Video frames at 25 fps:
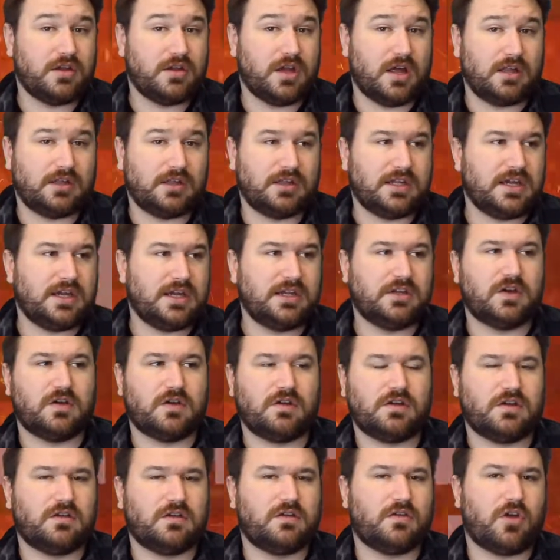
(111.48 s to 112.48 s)
a
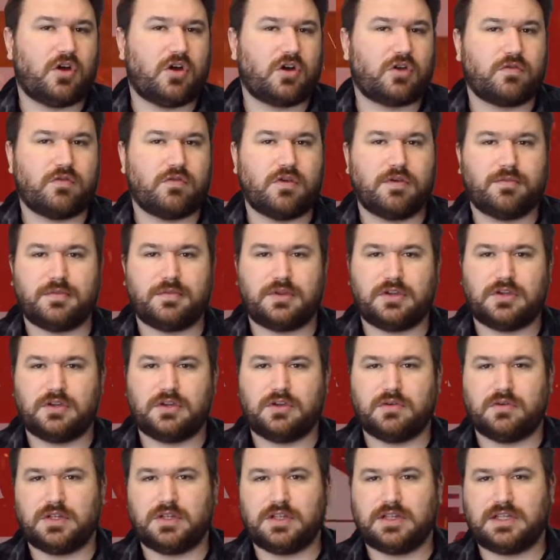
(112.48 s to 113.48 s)
leader in the locker room, and
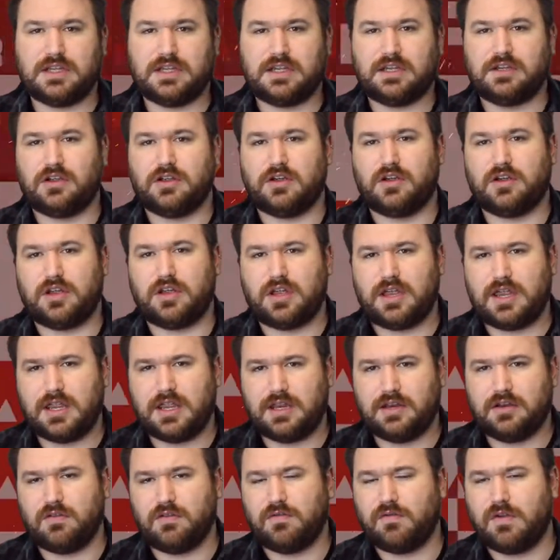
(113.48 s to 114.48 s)
you're a leader
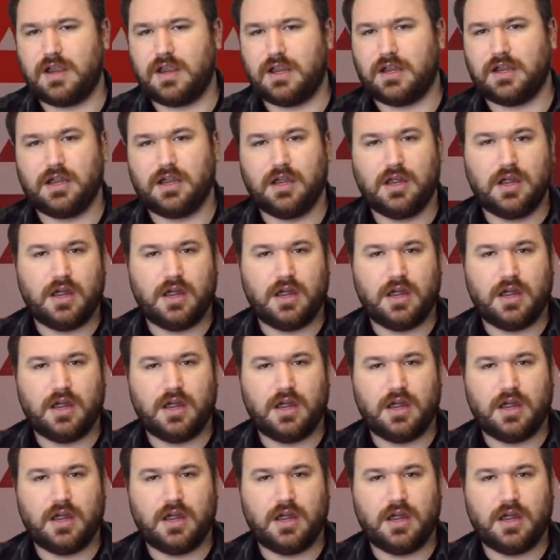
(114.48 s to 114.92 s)
in the ring.